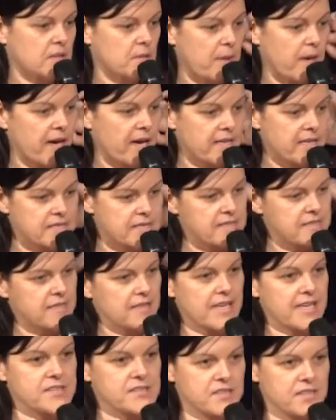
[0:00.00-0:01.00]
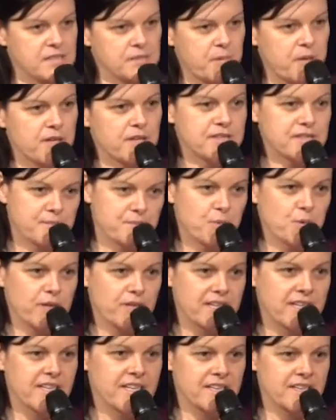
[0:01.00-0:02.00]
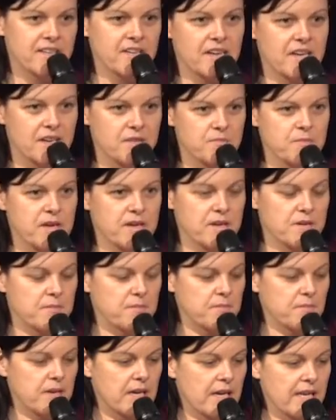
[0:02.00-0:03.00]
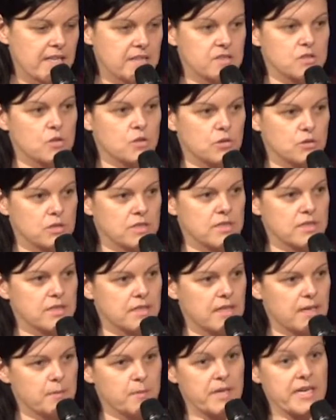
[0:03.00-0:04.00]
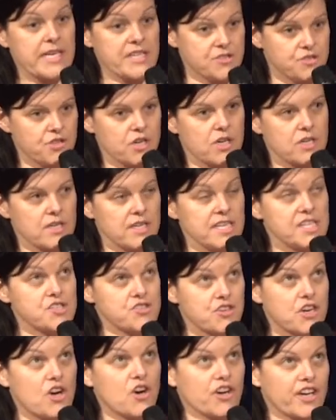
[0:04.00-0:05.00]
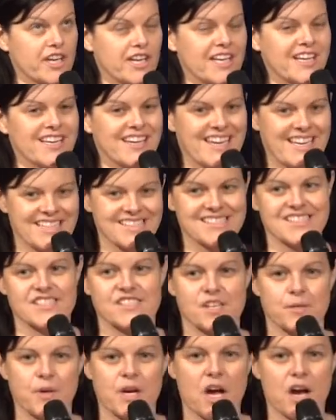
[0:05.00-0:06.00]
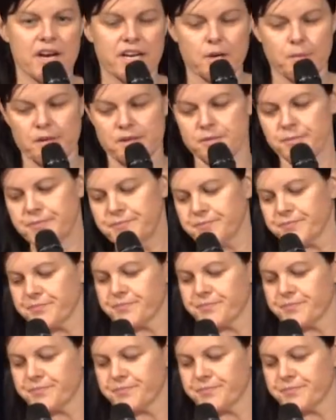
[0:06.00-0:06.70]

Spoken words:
bad lens, I suppose, and put in a lens called an intraocular lens, so an IOL.